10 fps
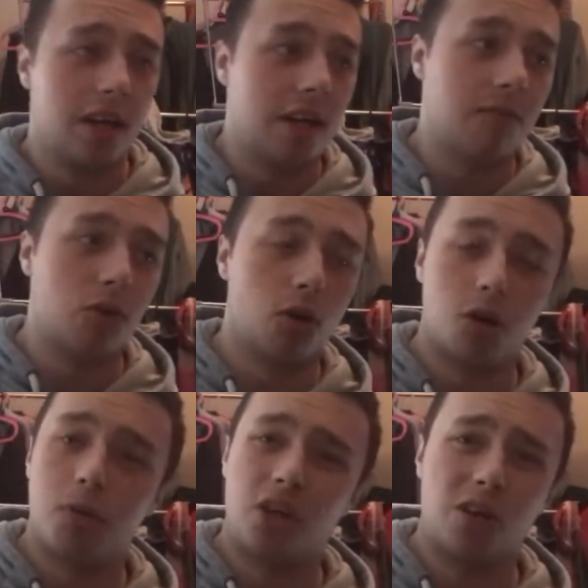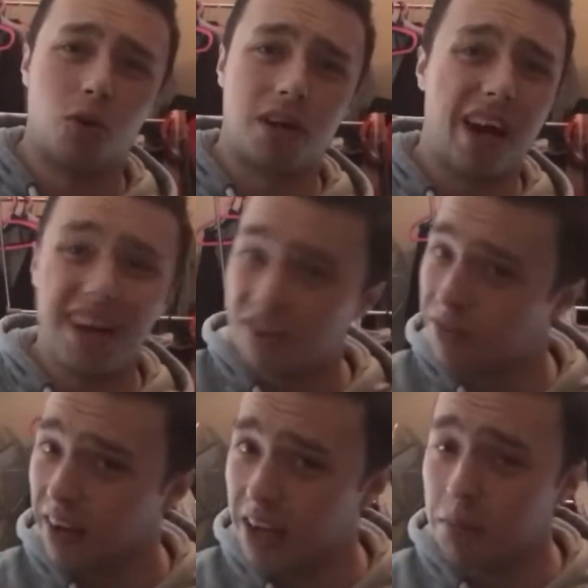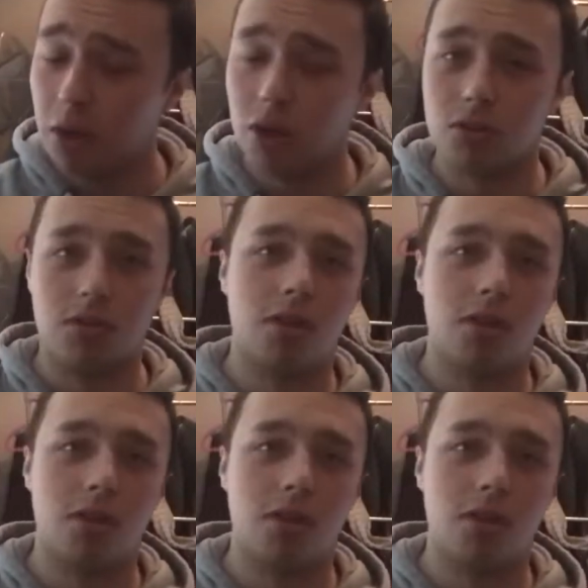even though Lomachenko kind of let him, because,